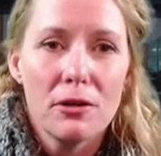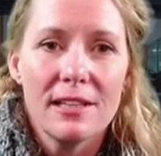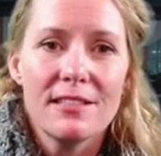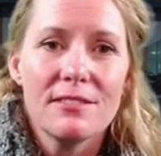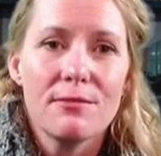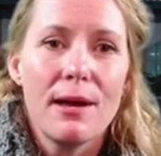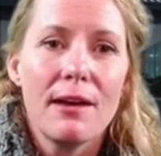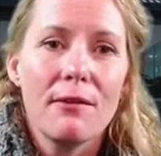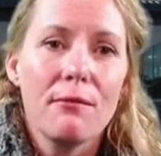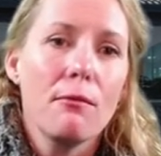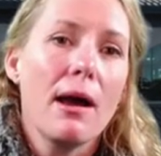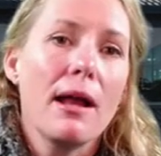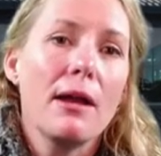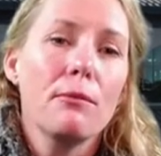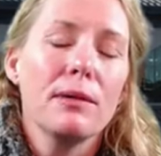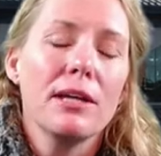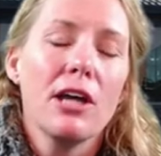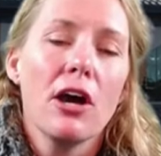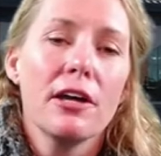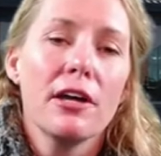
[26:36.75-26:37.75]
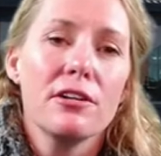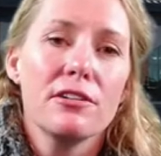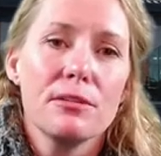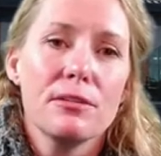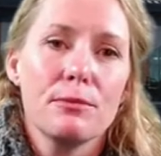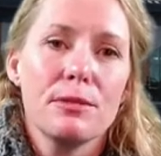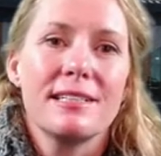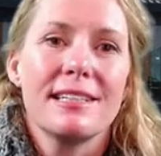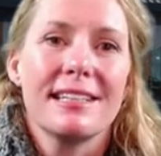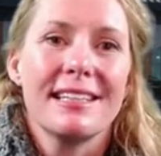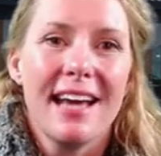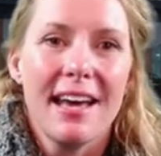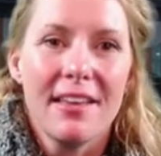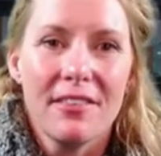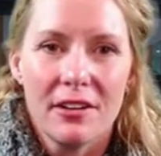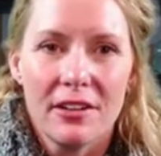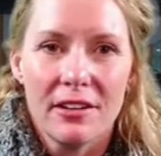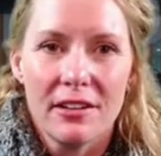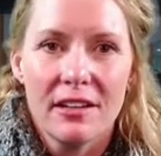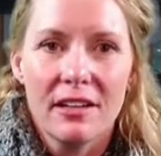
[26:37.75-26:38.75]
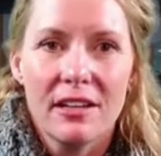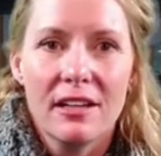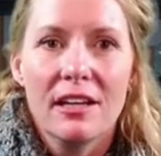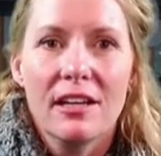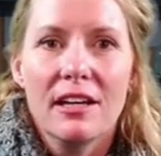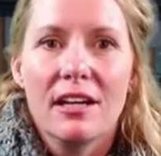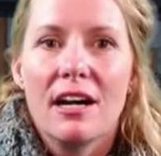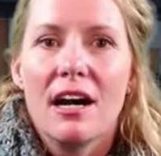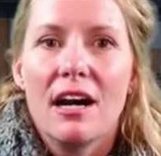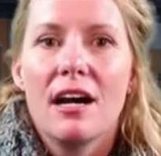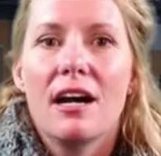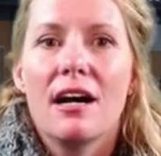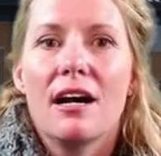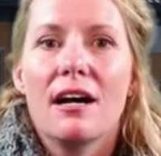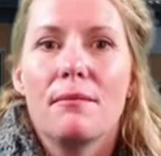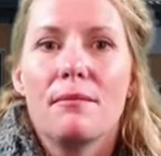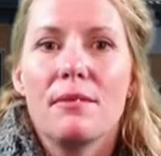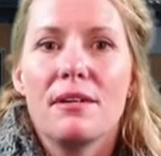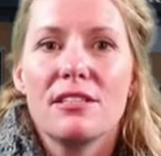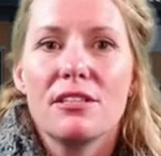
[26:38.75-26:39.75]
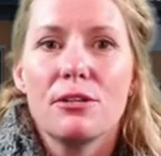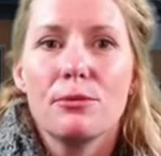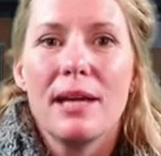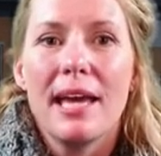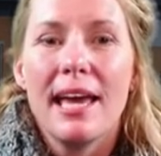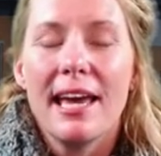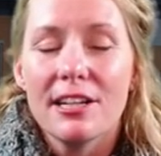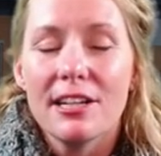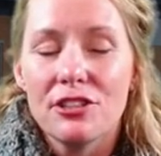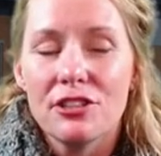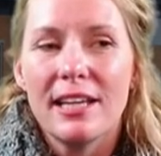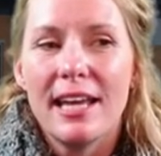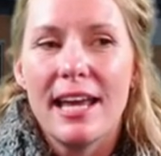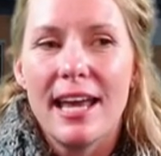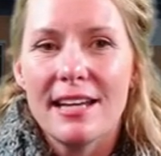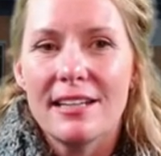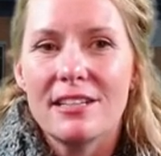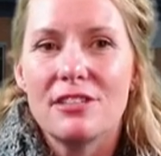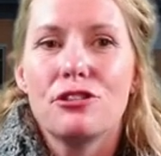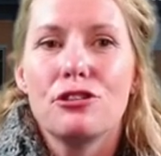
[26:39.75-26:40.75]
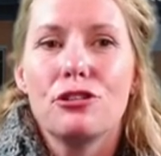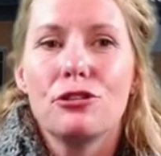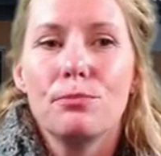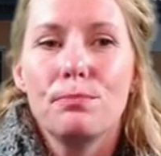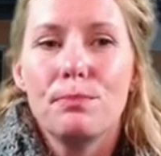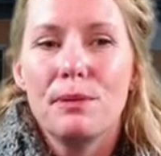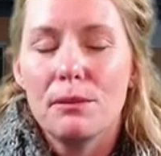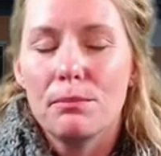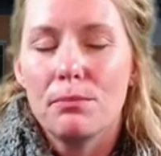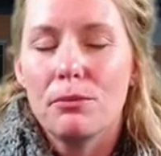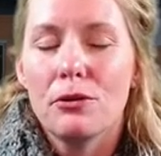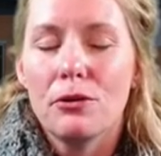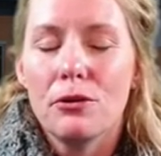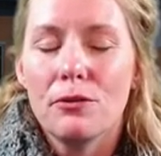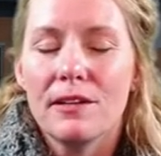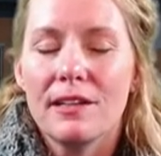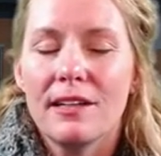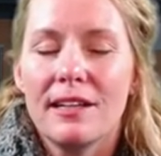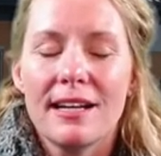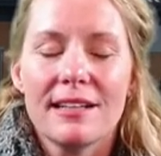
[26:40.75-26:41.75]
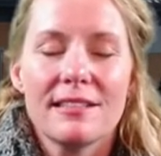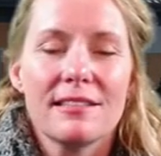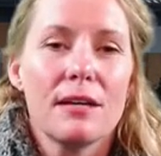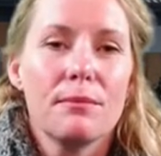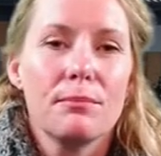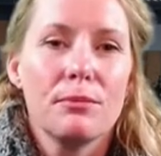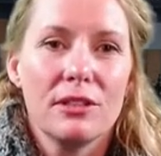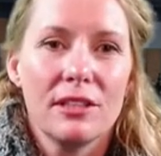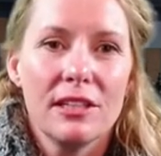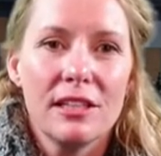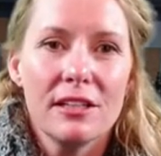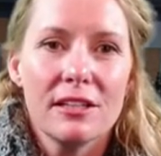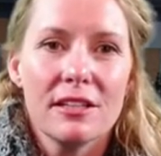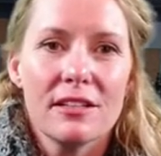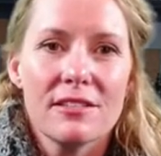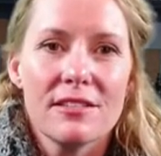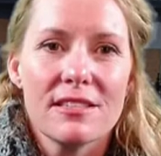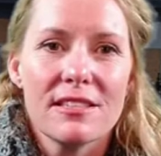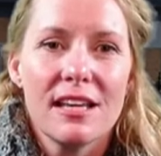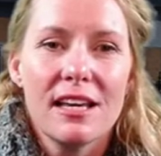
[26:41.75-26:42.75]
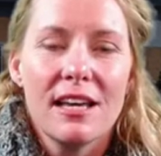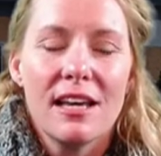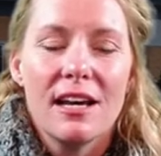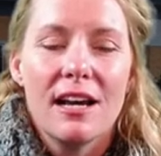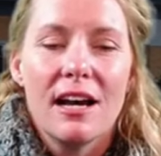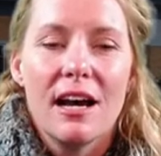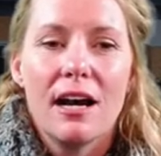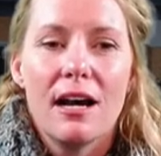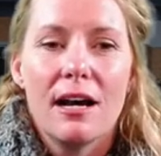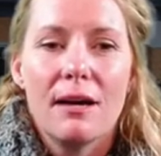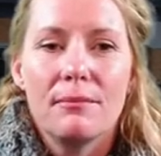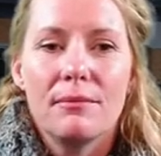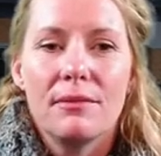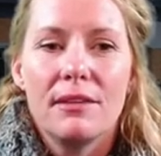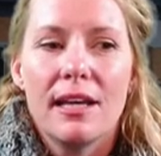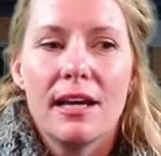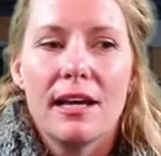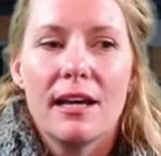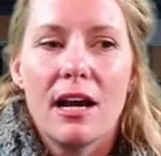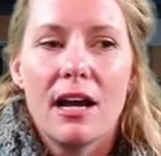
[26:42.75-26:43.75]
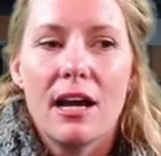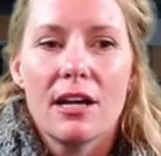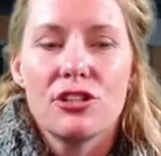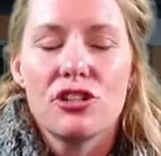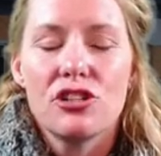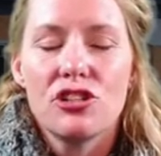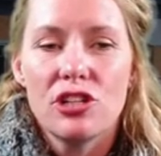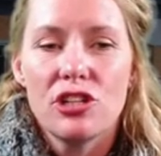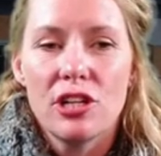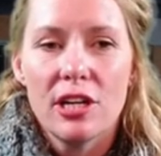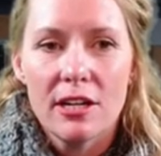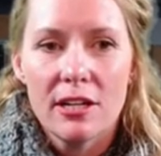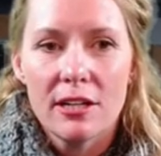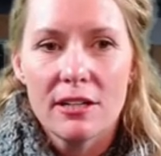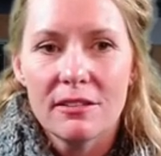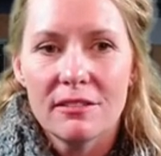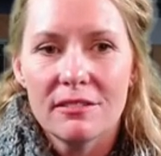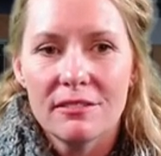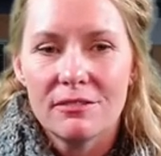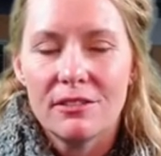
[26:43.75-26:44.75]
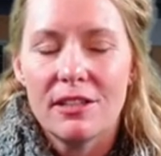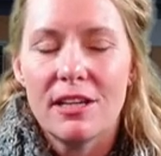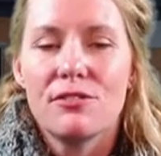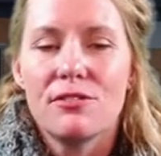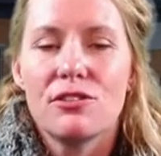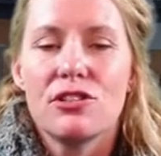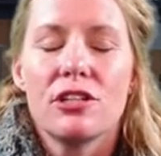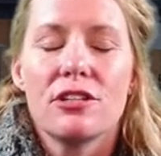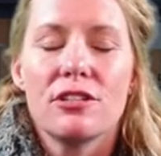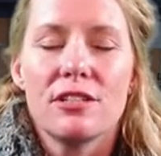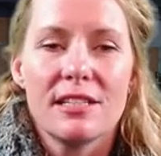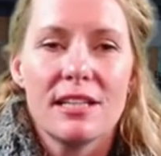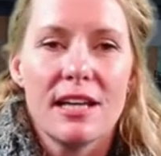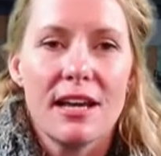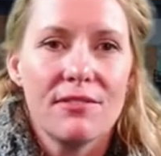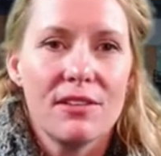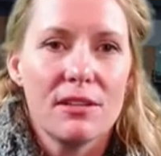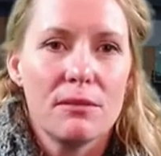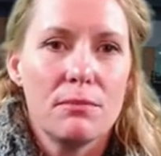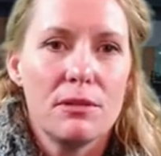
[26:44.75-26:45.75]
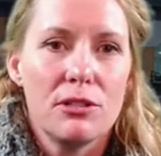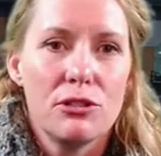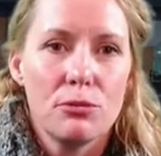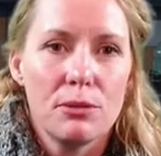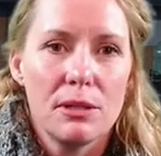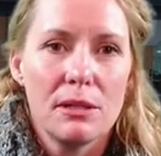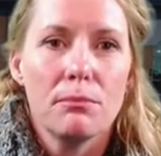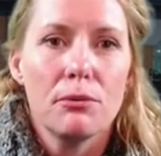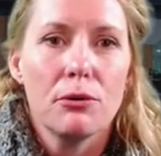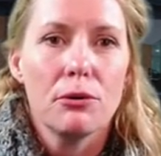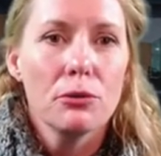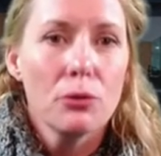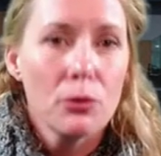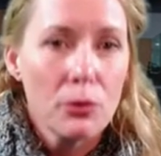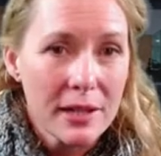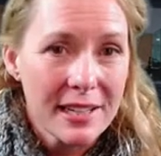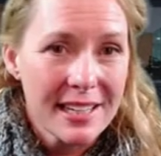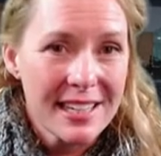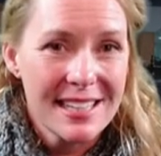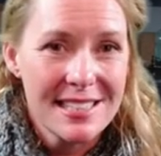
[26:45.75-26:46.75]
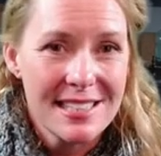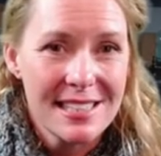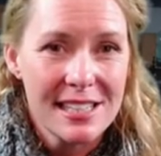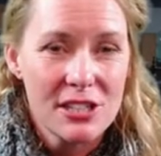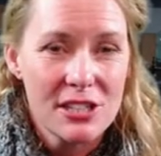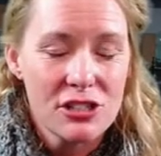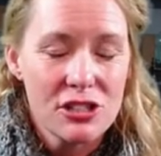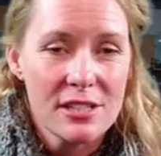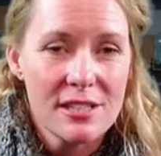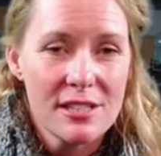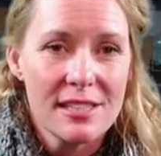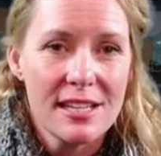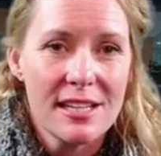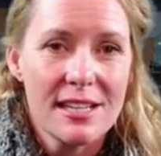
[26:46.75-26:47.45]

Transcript: Let's not, why don't we hire someone together? Um, and so we actually added two people over the next couple of years um, that are shared. We have shared staffing between both organizations.